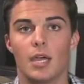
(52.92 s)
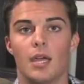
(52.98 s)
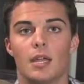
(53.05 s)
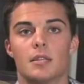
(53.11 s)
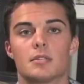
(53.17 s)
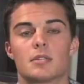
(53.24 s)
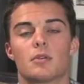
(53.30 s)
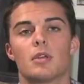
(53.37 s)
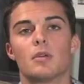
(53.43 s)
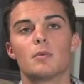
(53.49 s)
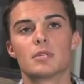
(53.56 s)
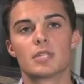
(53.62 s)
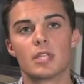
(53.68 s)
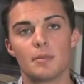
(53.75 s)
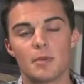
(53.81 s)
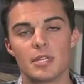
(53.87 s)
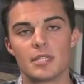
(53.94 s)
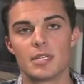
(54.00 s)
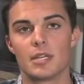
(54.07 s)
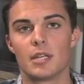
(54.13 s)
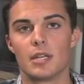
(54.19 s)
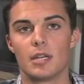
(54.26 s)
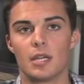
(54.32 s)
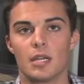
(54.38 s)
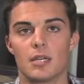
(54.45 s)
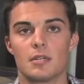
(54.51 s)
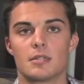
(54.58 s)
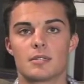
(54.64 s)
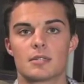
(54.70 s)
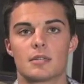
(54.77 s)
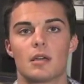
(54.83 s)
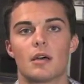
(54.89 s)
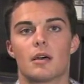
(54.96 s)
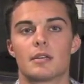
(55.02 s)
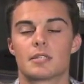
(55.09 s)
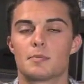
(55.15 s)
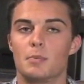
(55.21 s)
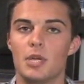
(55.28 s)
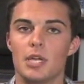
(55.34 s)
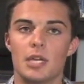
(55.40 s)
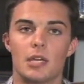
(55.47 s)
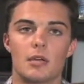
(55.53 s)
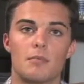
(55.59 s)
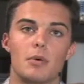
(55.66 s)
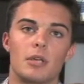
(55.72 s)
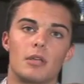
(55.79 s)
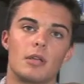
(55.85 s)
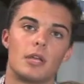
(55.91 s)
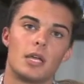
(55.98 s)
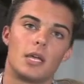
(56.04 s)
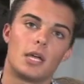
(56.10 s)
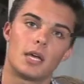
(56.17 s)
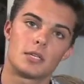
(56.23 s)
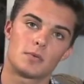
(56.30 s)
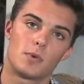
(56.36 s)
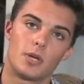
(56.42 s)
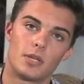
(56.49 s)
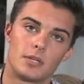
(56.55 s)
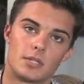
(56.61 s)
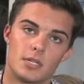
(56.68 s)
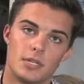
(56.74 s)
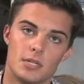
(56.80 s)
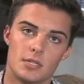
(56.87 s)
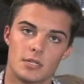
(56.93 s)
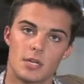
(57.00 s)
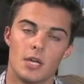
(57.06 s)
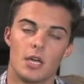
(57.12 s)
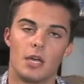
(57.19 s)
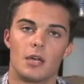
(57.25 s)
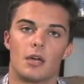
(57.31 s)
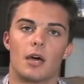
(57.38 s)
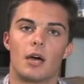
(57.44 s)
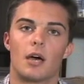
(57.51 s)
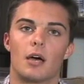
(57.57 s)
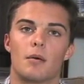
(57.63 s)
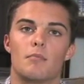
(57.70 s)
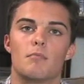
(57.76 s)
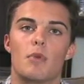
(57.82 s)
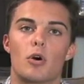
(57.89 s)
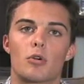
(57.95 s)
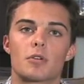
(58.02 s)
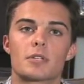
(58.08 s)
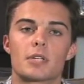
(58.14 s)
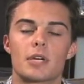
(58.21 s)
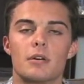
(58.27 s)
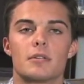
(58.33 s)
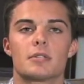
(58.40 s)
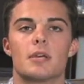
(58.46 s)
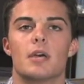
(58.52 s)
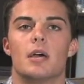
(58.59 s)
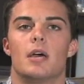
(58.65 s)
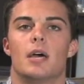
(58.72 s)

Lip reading: And so he was limited in his speaking ability as well as his motor skills.